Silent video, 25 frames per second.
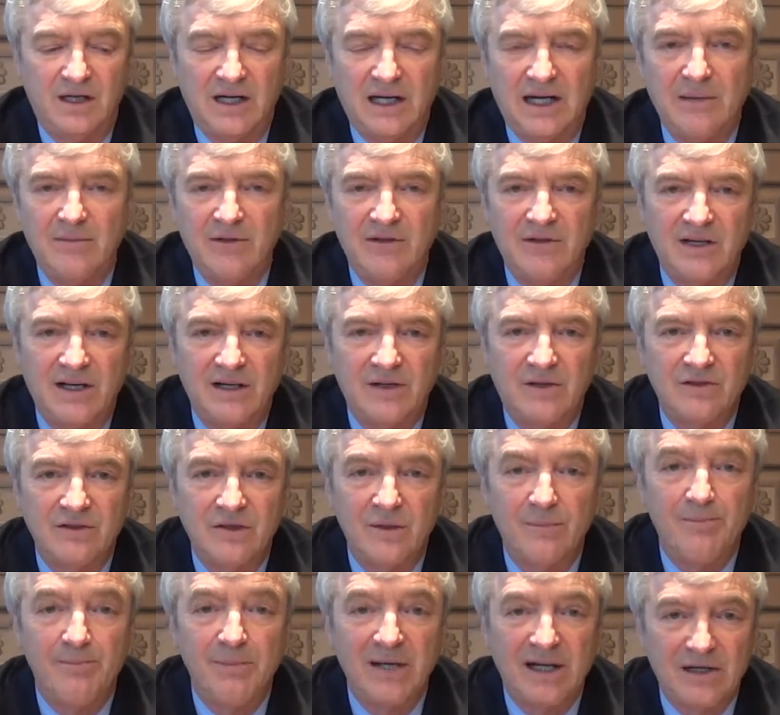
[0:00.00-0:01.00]
I'm entitled
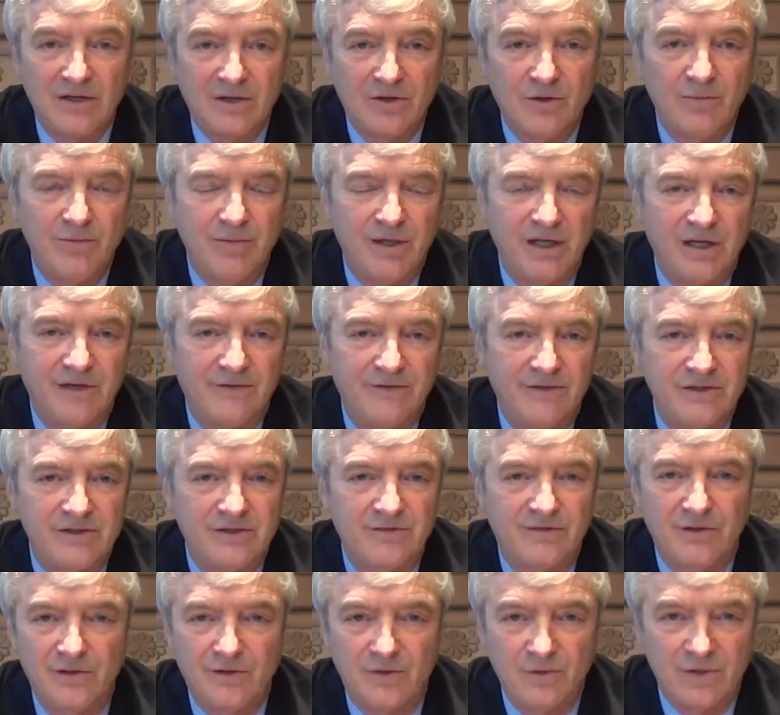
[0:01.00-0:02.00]
to medical benefits
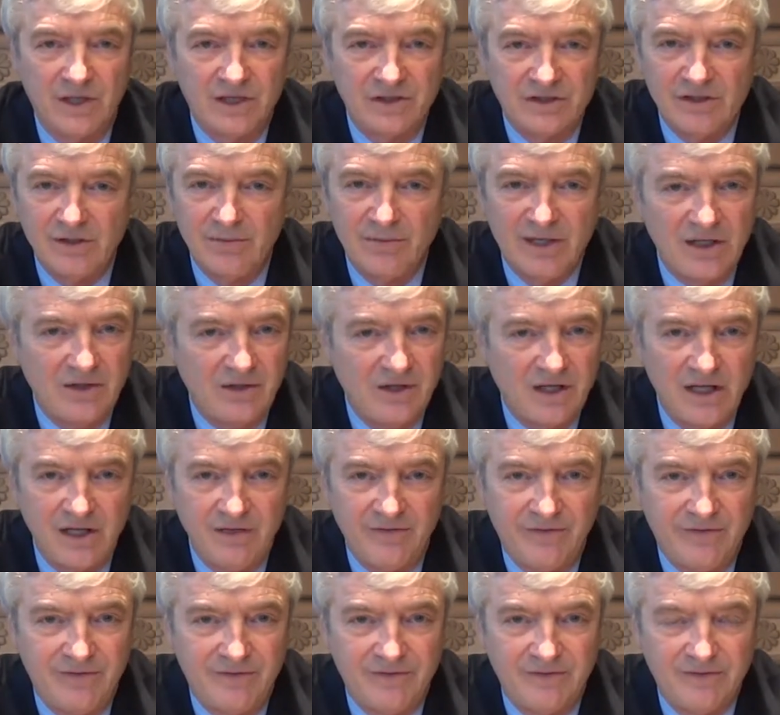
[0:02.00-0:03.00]
for the rest of my
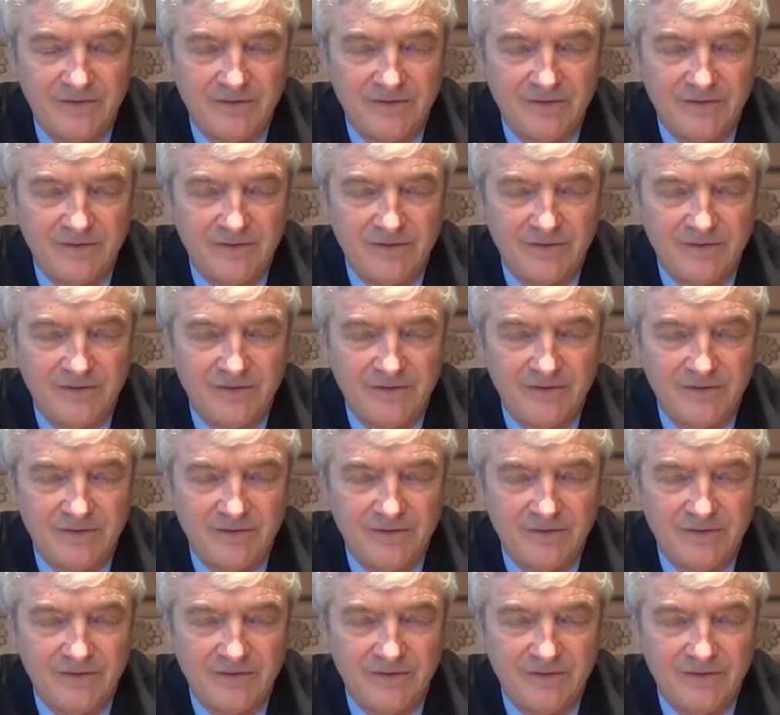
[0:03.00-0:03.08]
life.